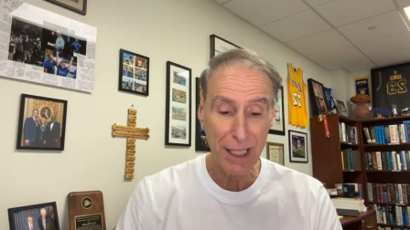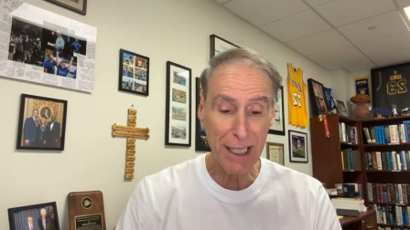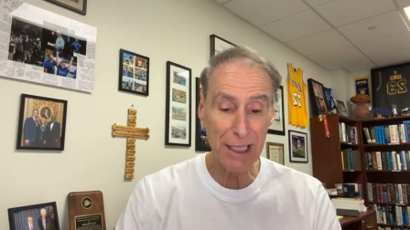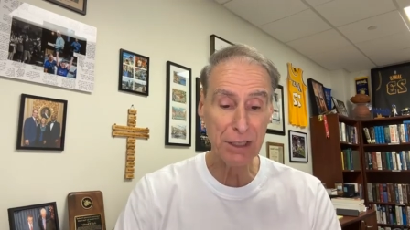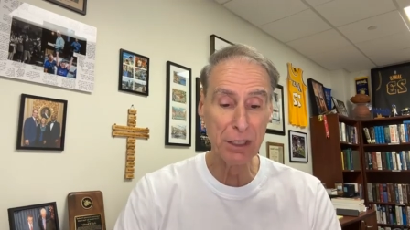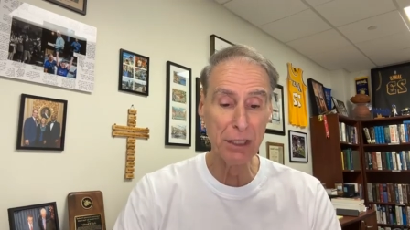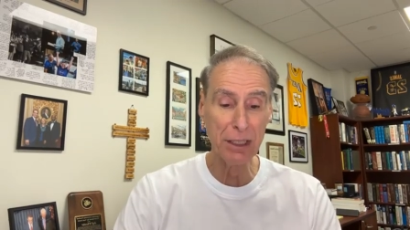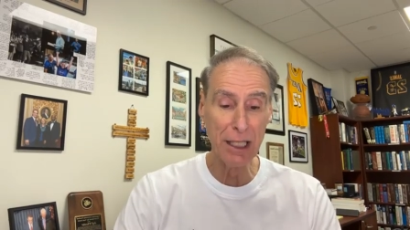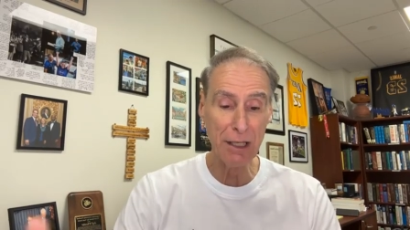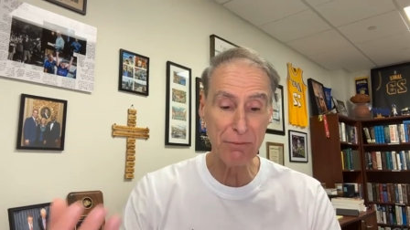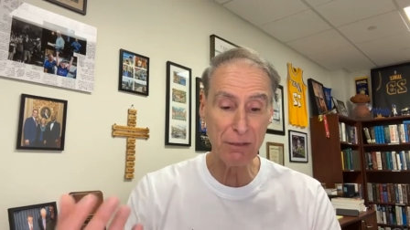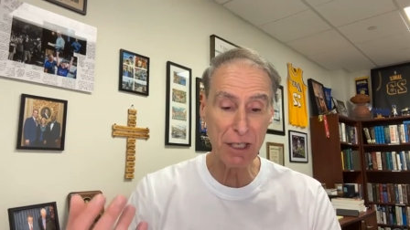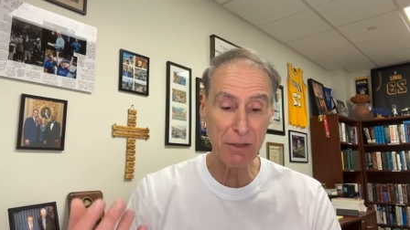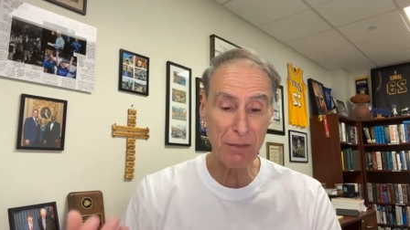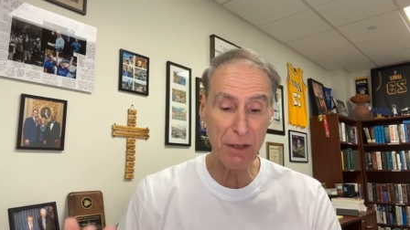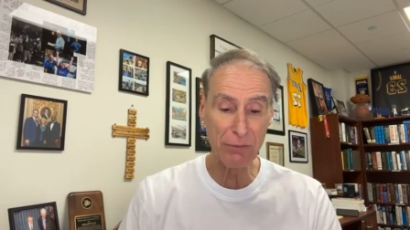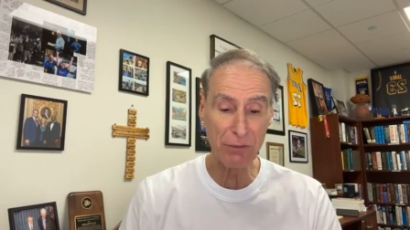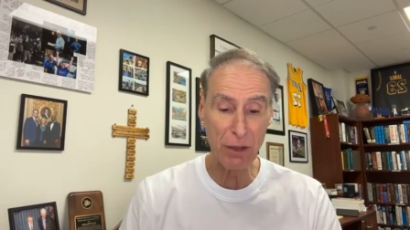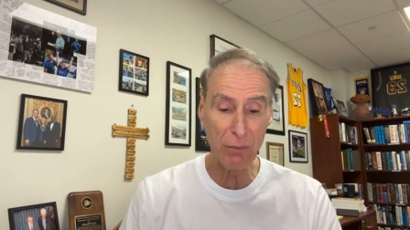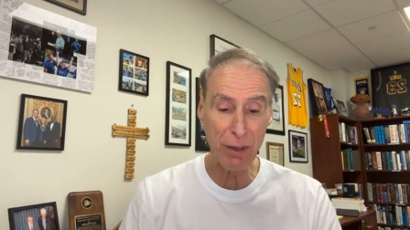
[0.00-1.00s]
He
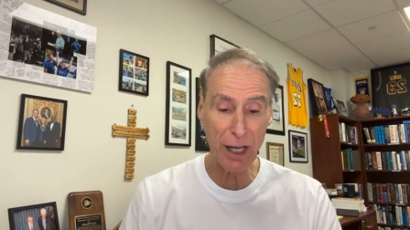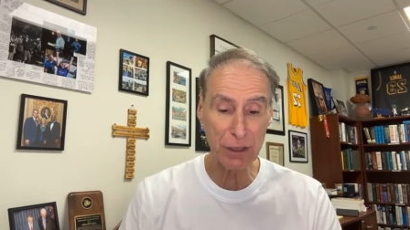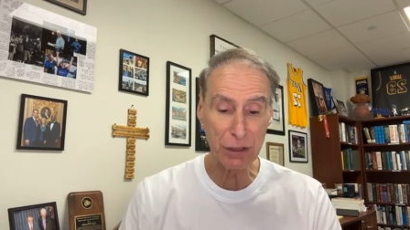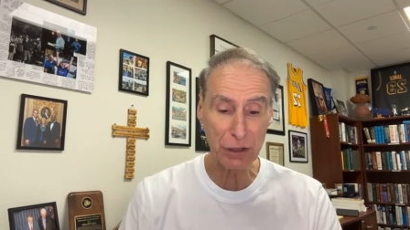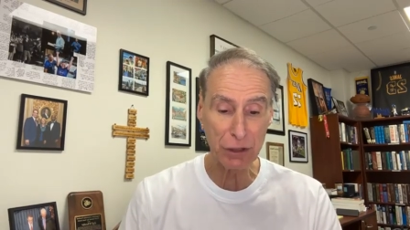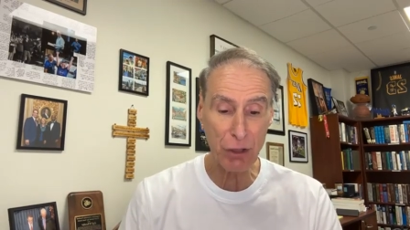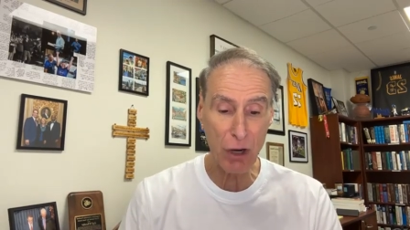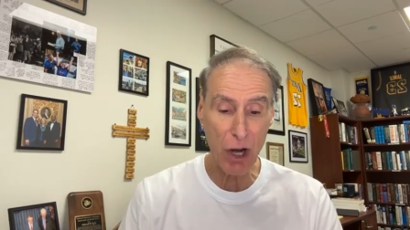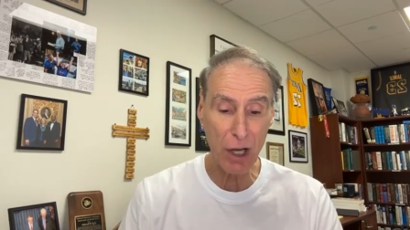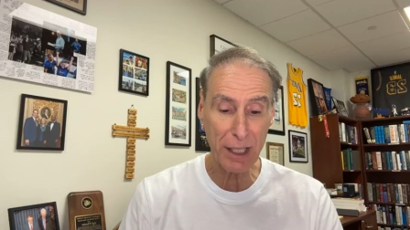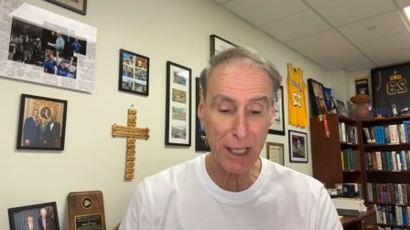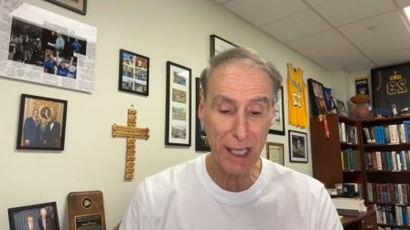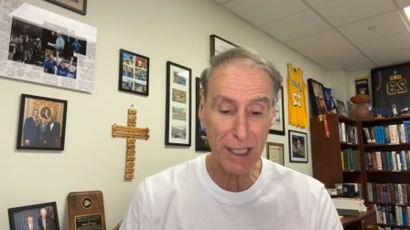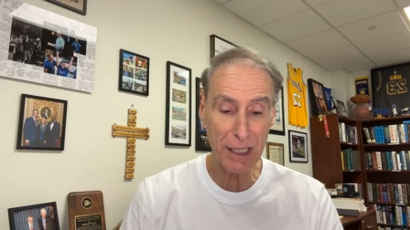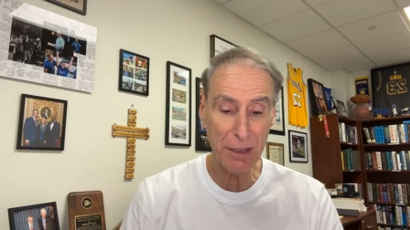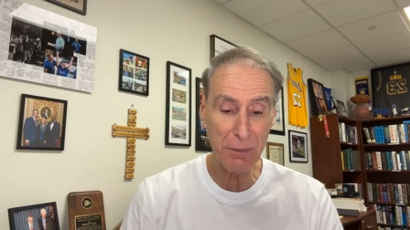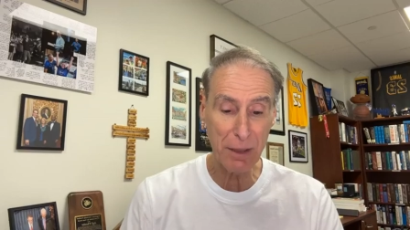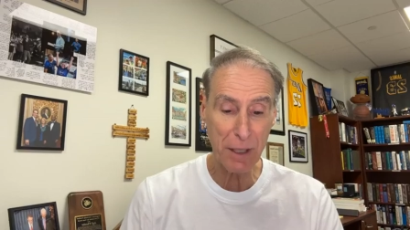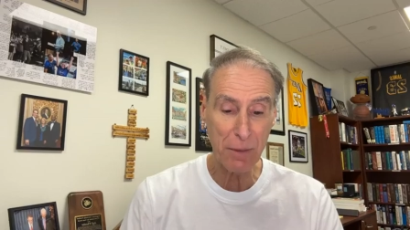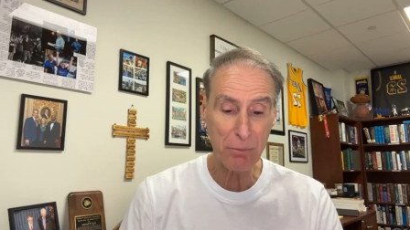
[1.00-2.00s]
delivered me from my strong
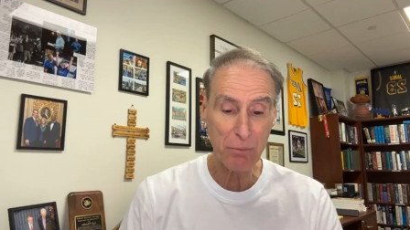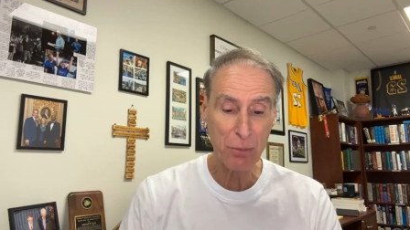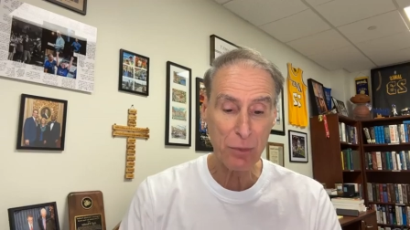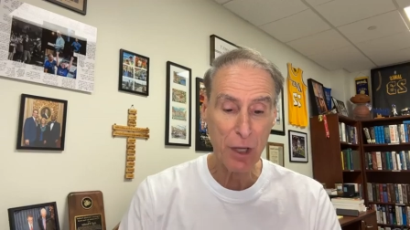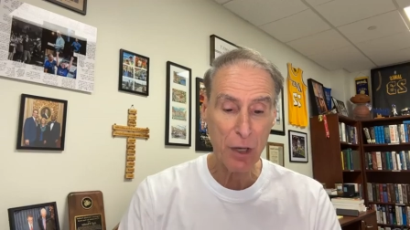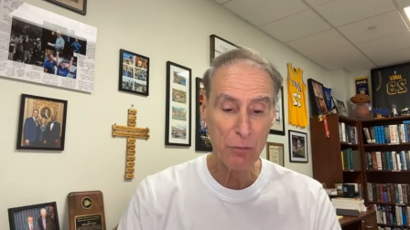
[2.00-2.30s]
enemy,